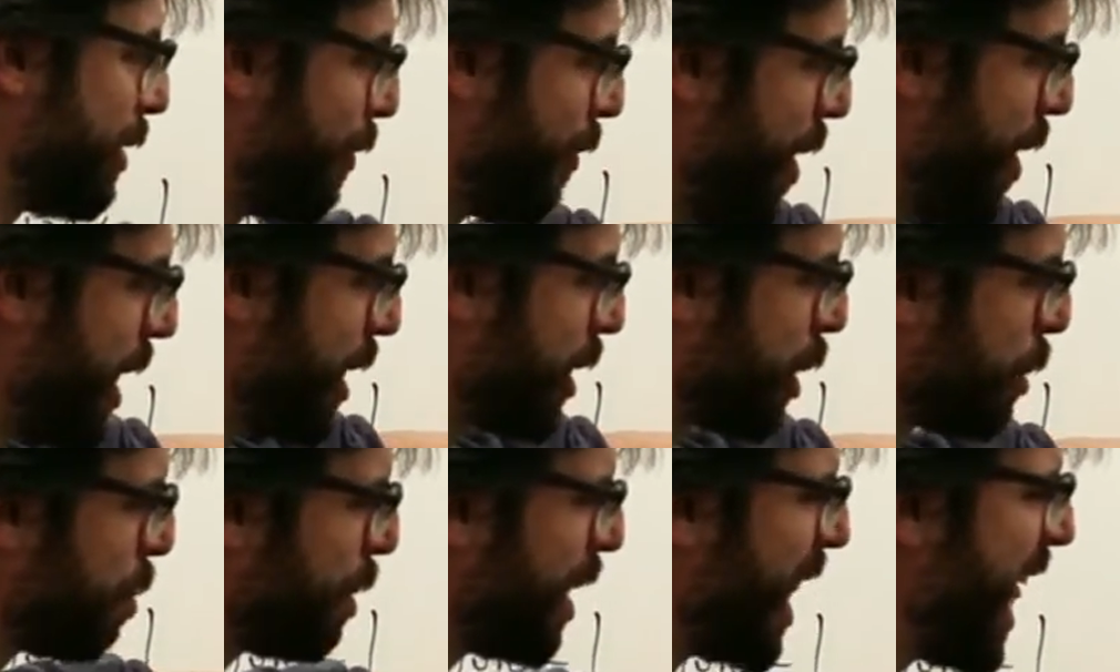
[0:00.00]

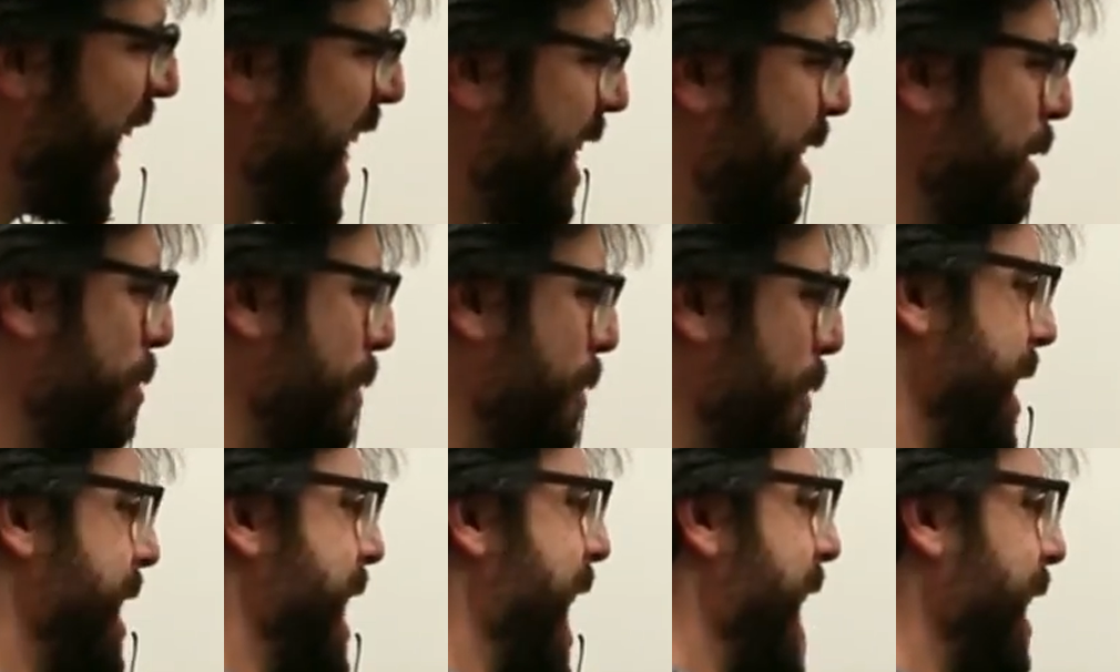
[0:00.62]
fixed plate and we
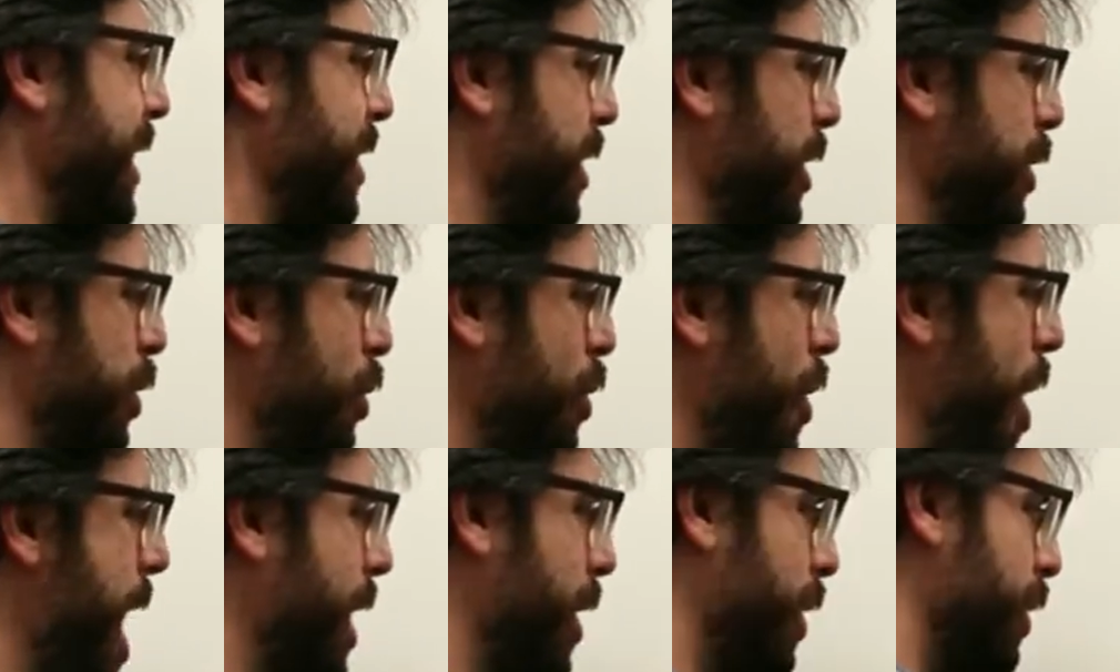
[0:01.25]
attach this
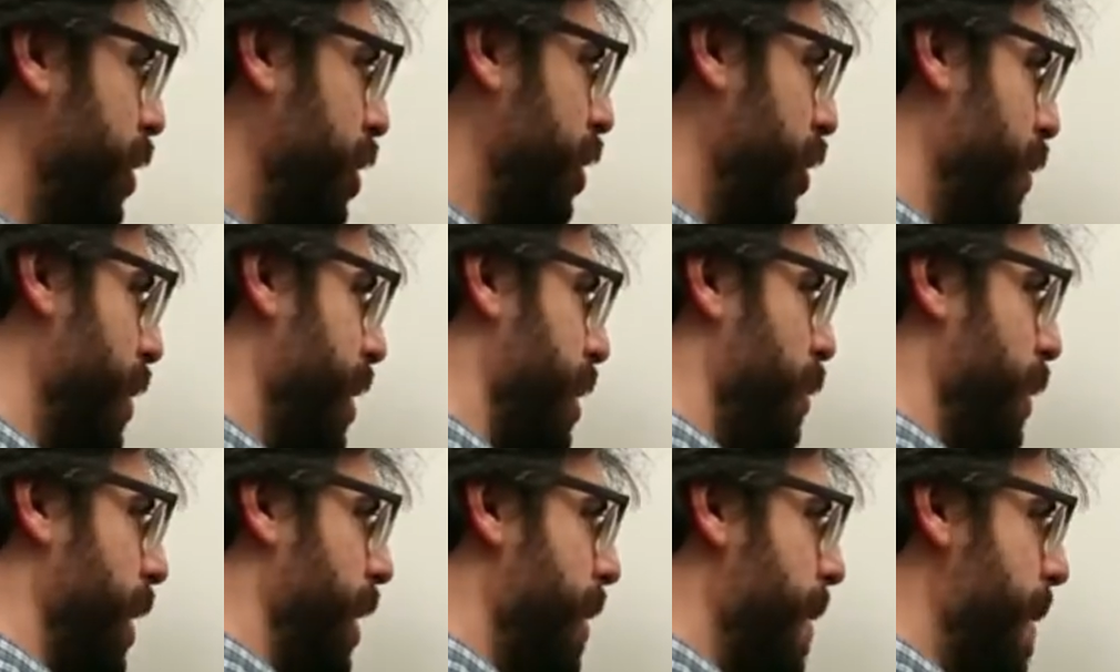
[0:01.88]
triangle to it and
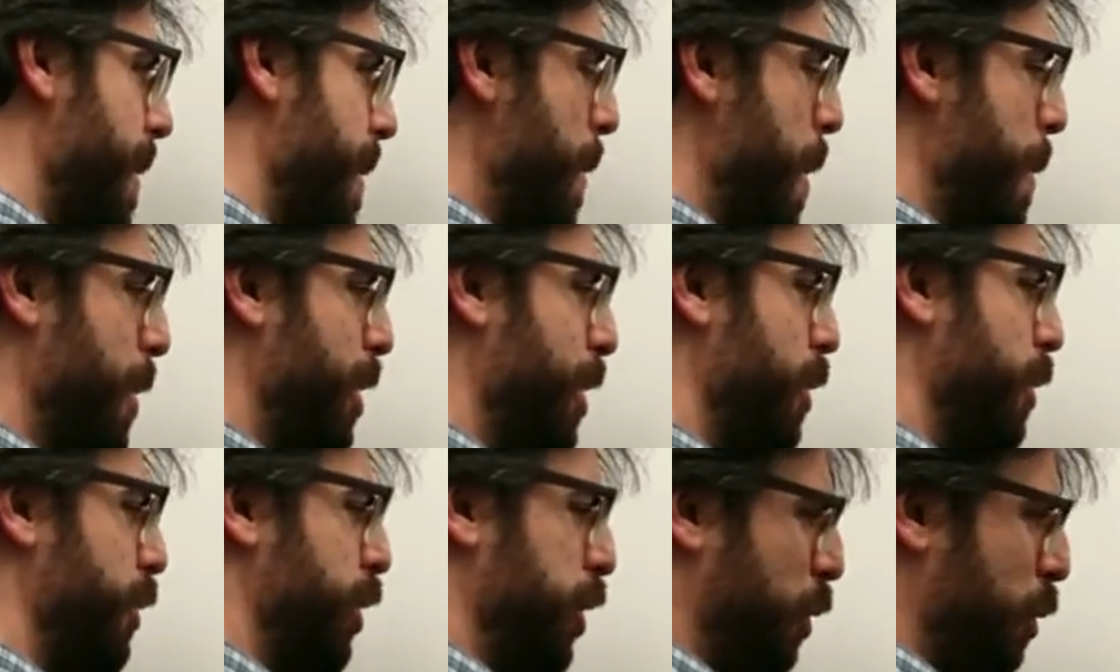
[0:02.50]
we put a
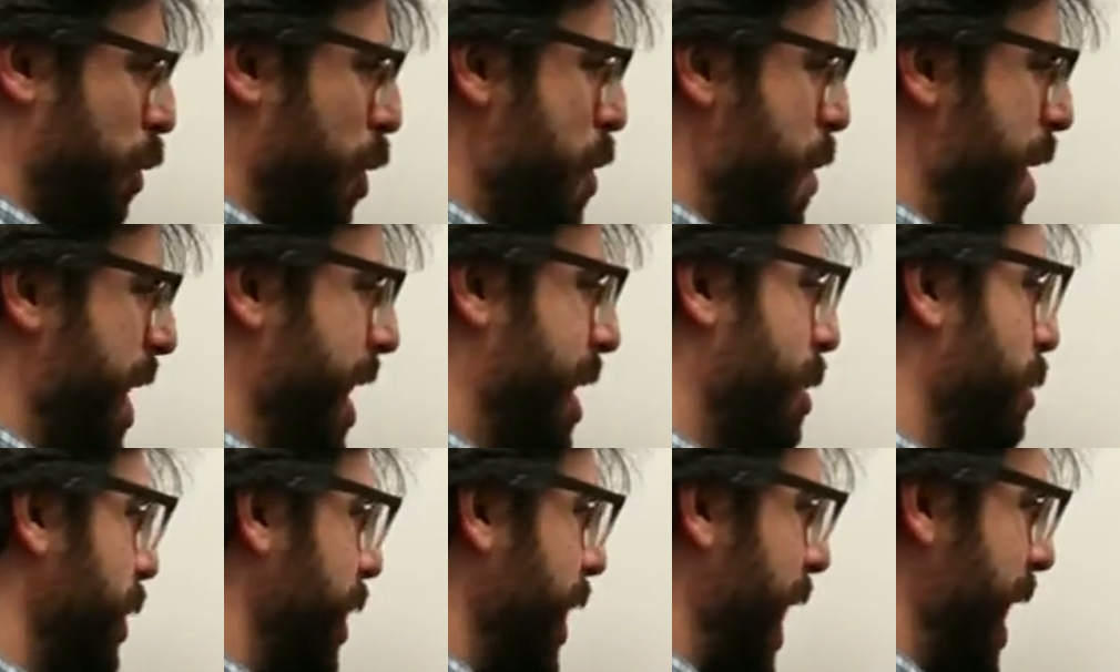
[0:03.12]
little screw in it,
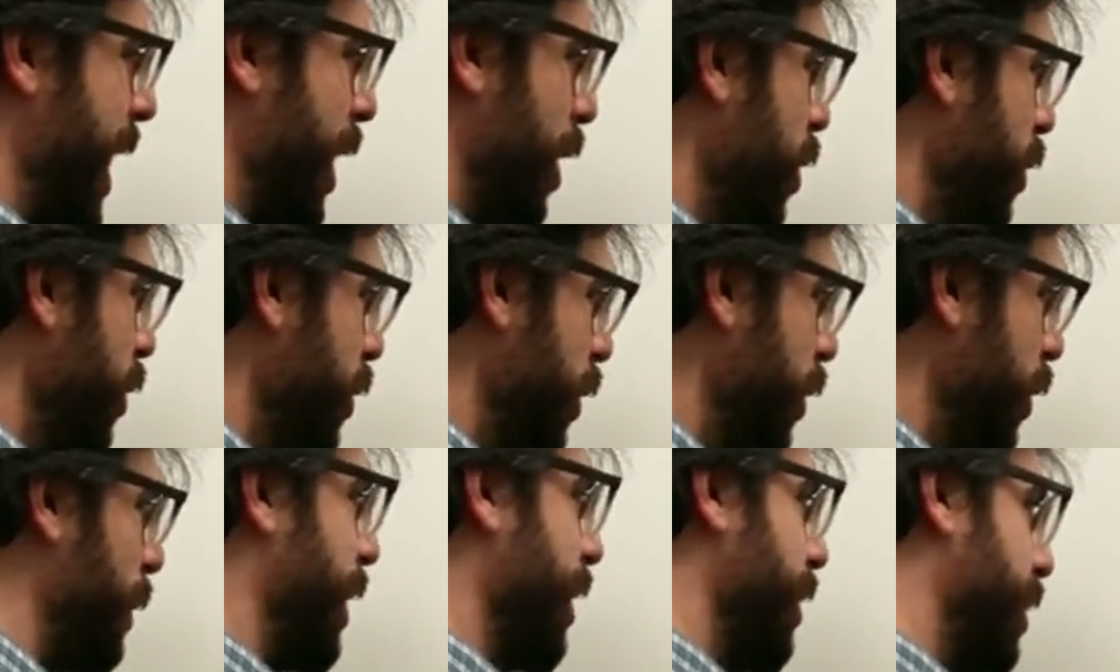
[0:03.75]
it was kind of
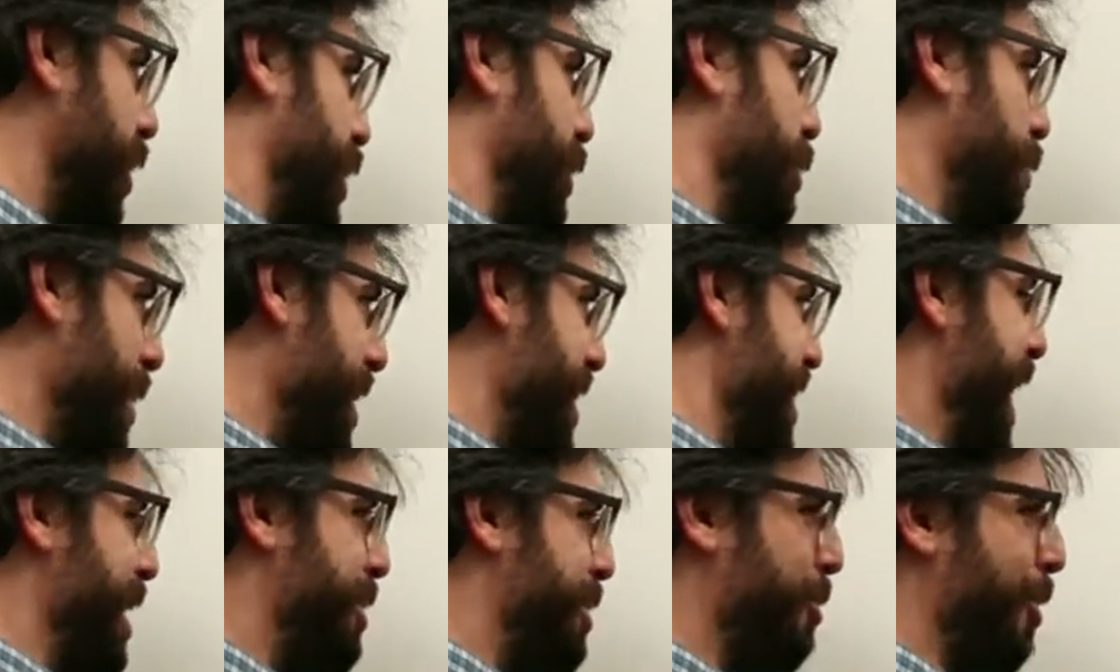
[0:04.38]
loose, we could spin
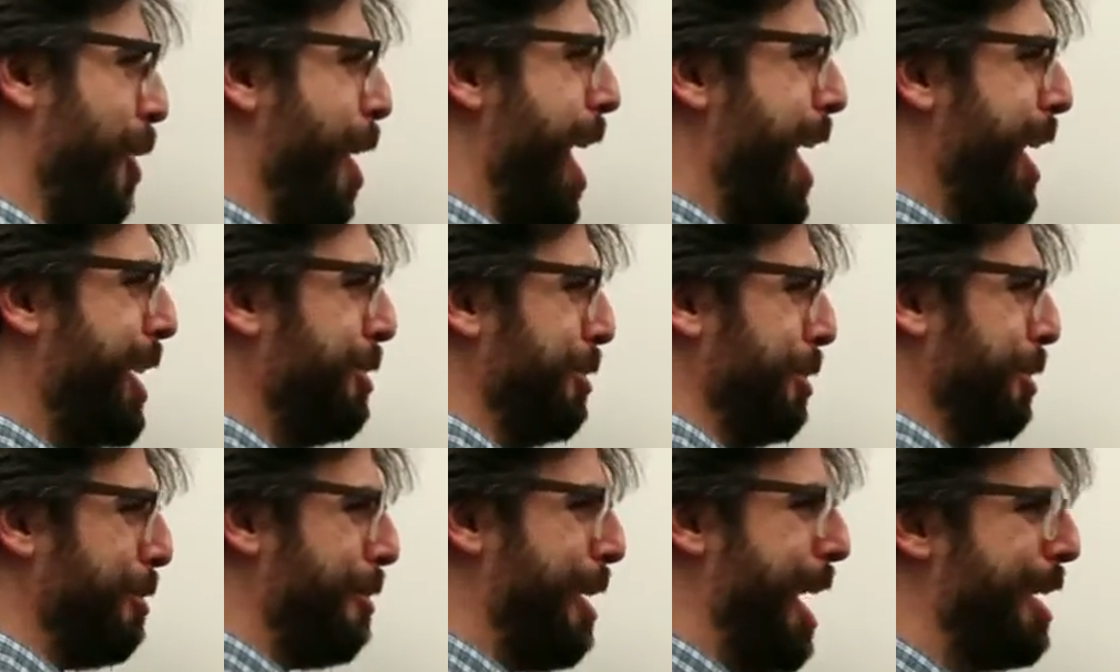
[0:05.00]
that
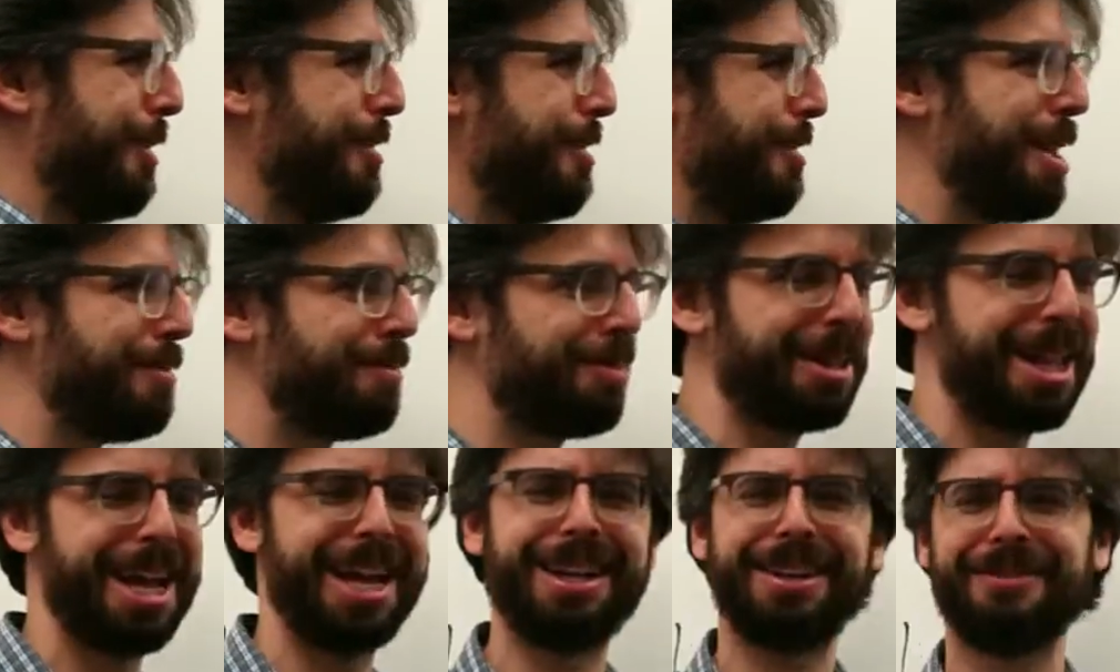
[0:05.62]
triangle around that
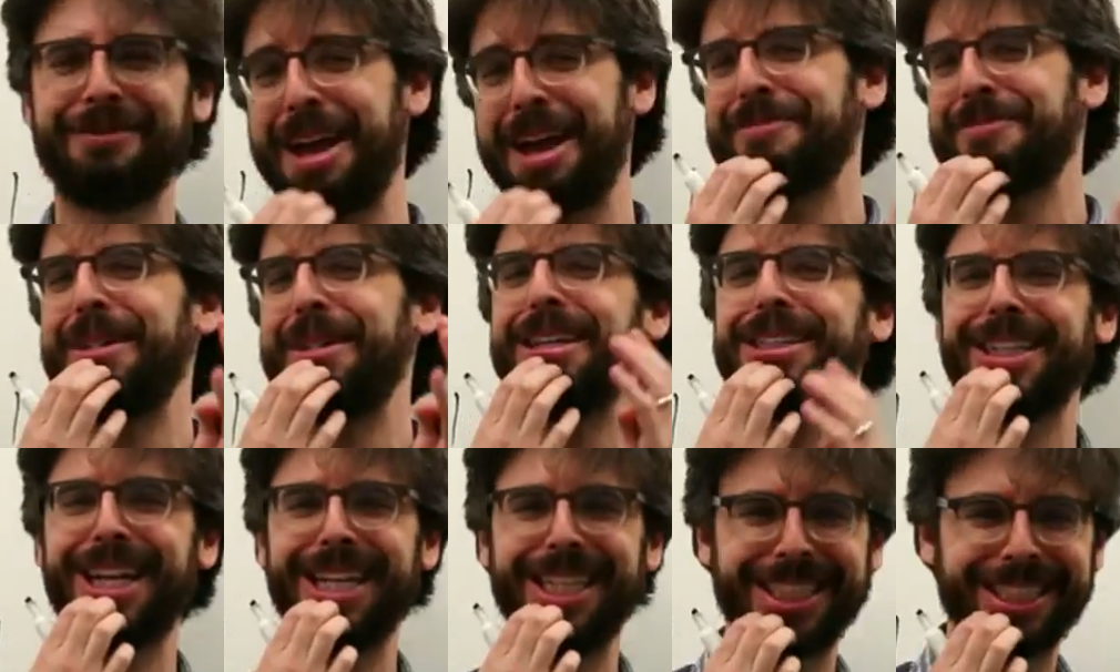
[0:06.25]
plate, if that
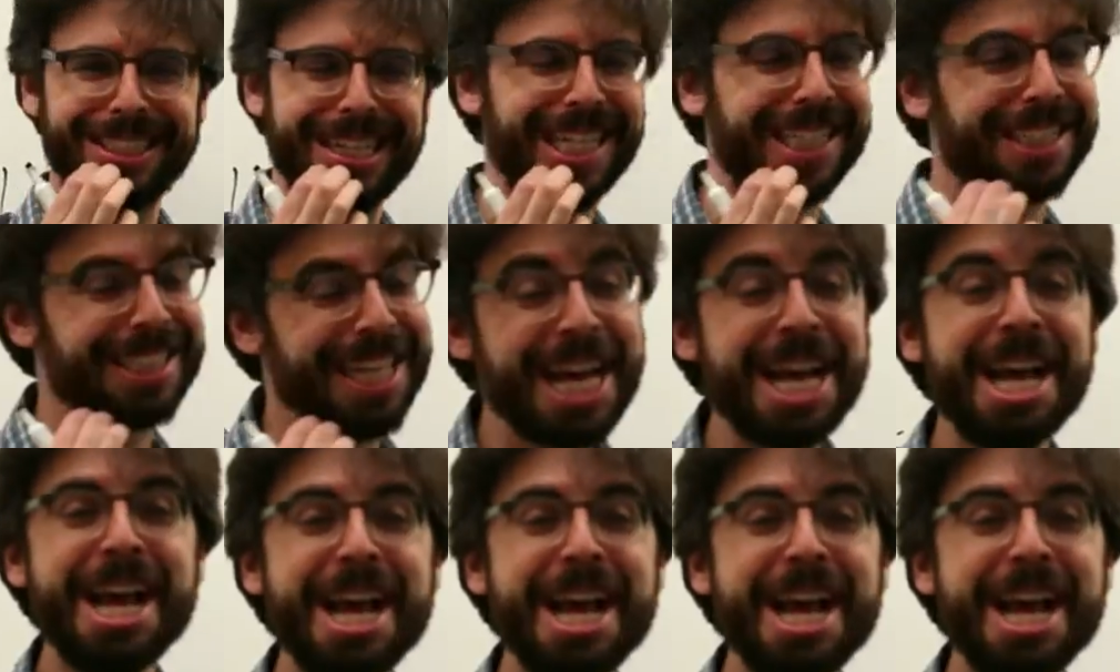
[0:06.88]
makes any sense.